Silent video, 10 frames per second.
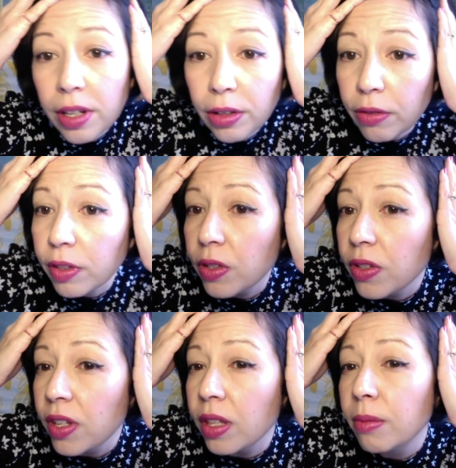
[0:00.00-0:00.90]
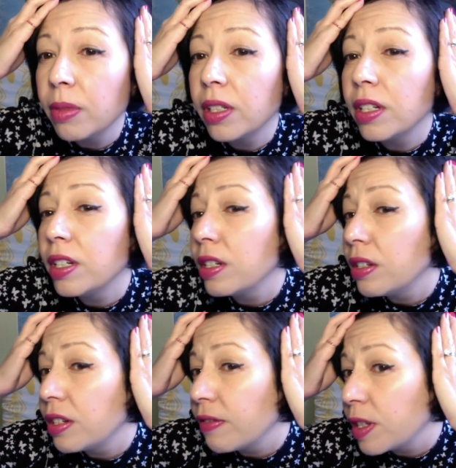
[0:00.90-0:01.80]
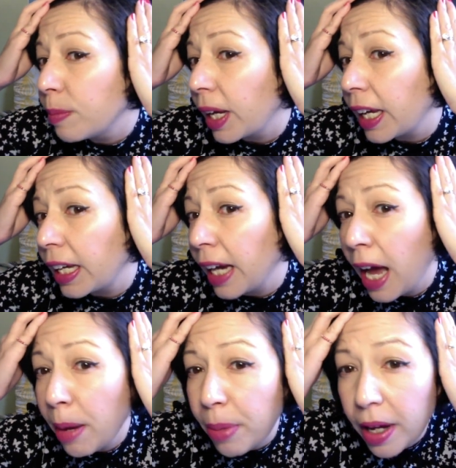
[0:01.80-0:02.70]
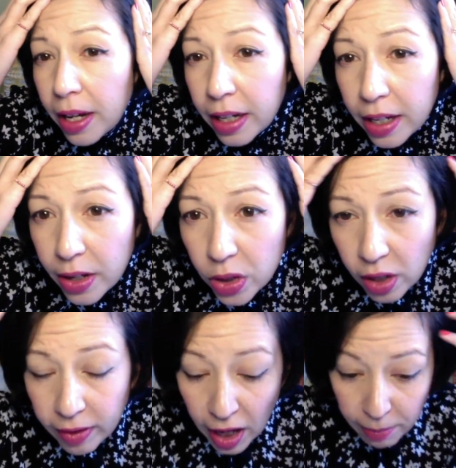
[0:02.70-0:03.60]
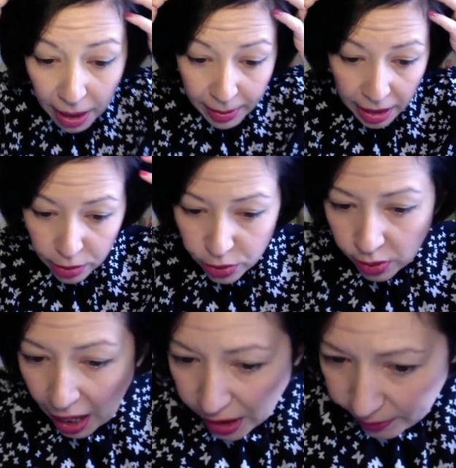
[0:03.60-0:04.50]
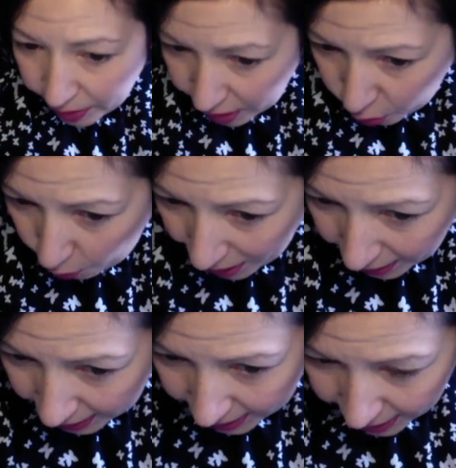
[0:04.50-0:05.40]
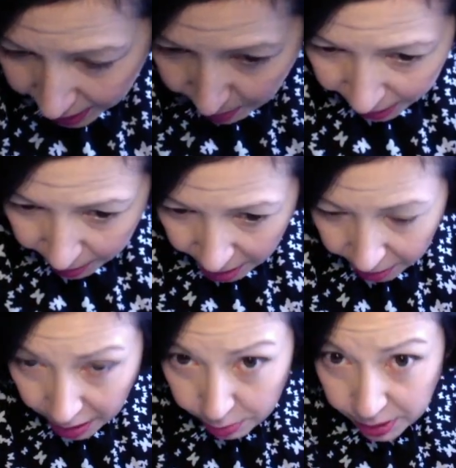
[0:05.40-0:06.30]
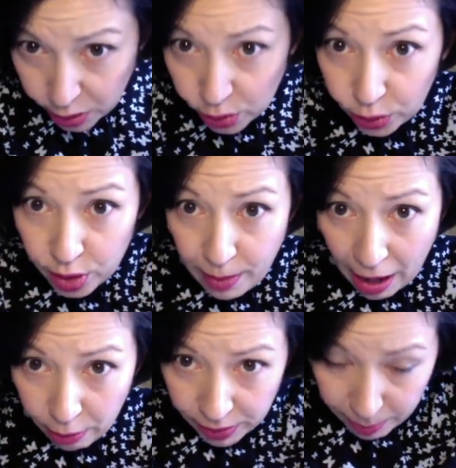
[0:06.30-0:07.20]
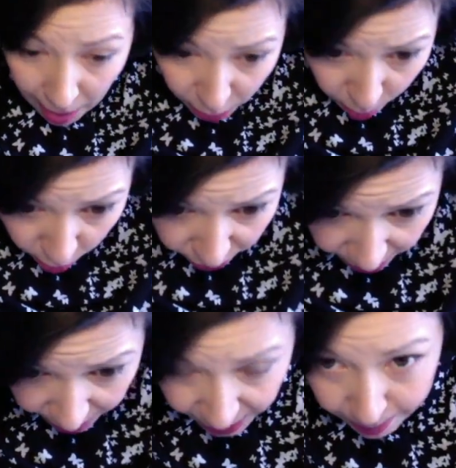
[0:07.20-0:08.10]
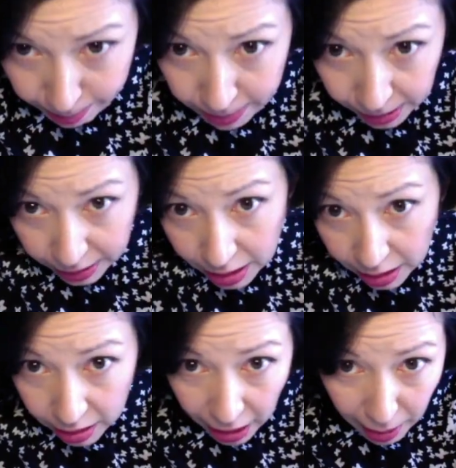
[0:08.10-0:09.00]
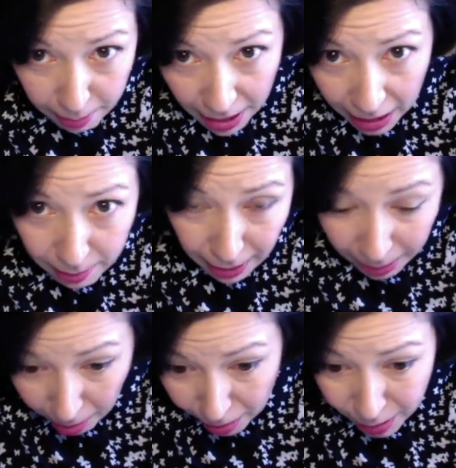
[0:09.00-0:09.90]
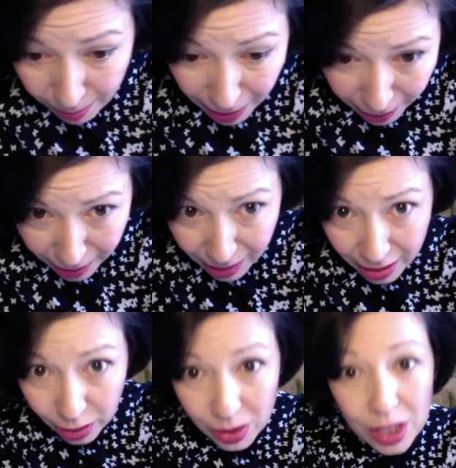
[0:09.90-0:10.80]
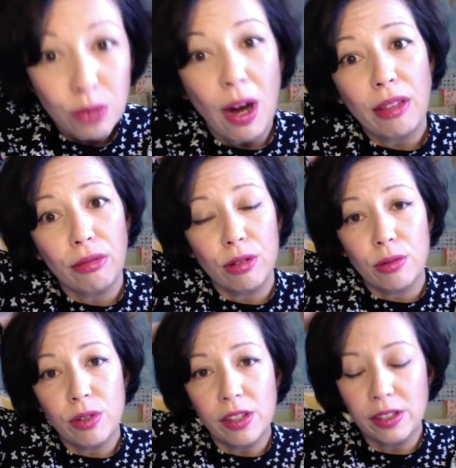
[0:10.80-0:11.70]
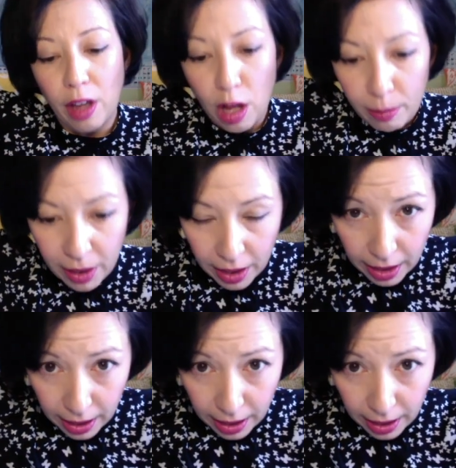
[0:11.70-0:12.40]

I don't know if you can see them good. It's picking it up. It's like a lot of baby hair, so that's filled in quite nicely, but the area I was concerned about was much more just this, like I had a big bald spot. You could see right through to the scalp.